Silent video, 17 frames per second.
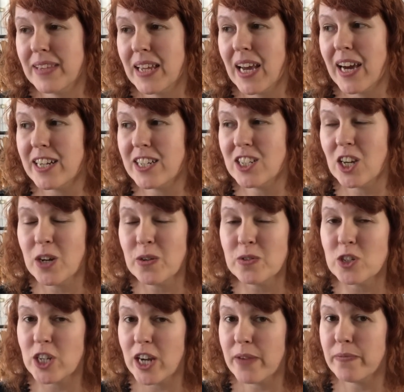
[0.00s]
I don't
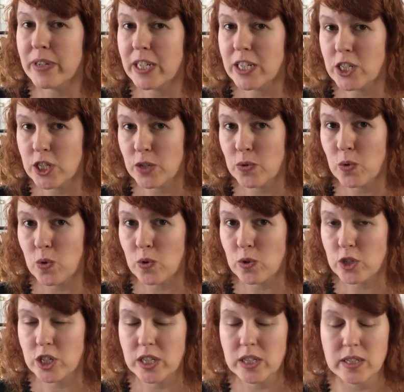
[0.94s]
generally do
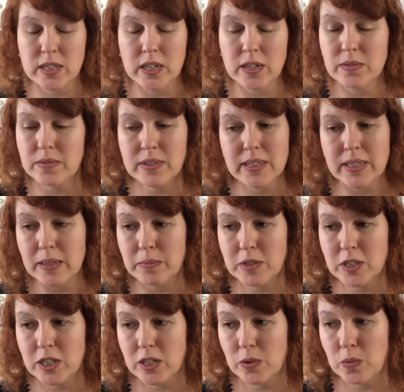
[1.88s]
auctions, don't seem to
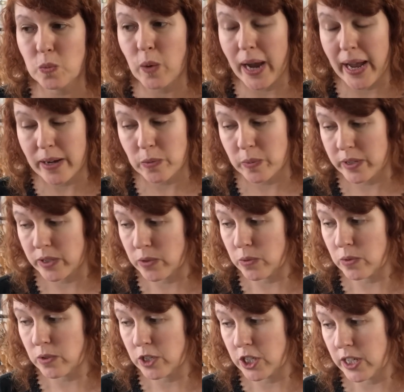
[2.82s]
do well with
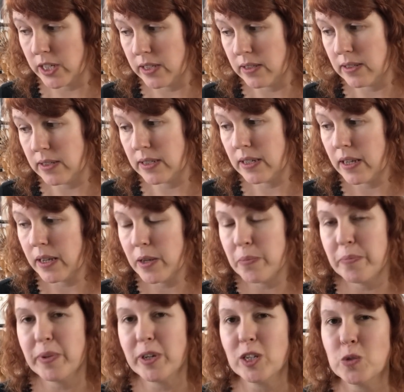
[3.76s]
auctions,
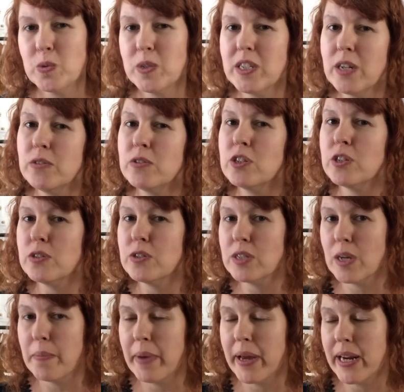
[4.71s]
because we don't do
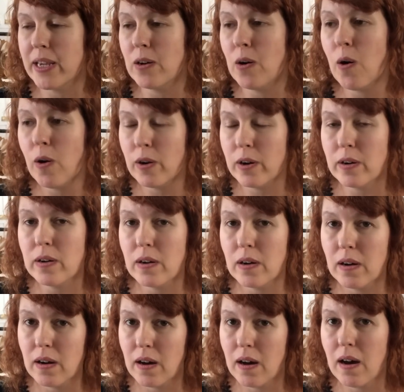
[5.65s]
so many on
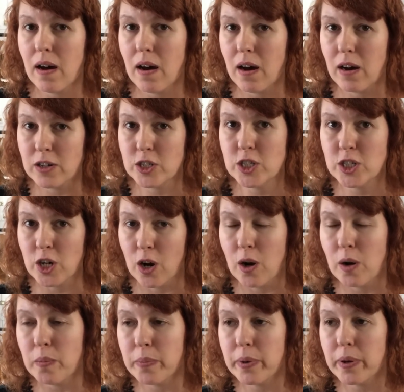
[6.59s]
our shop.